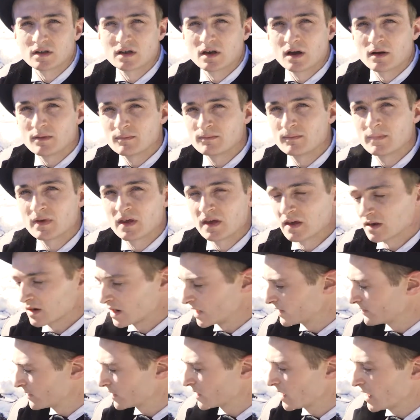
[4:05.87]
them
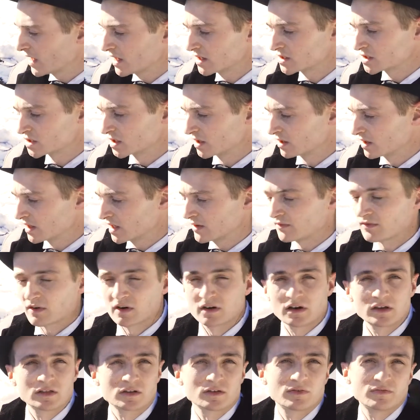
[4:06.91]
kind of occasionally for
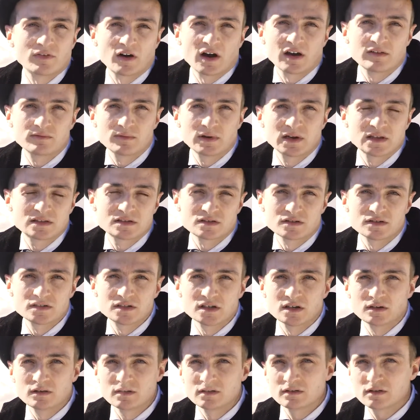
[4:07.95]
another 5 minutes or
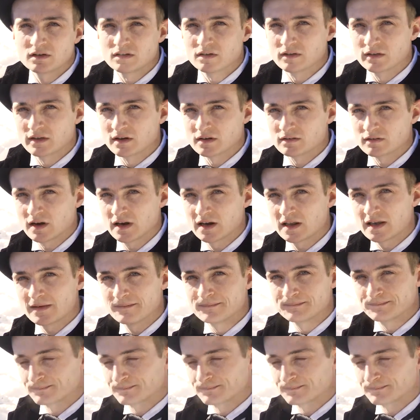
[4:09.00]
so until they're ready.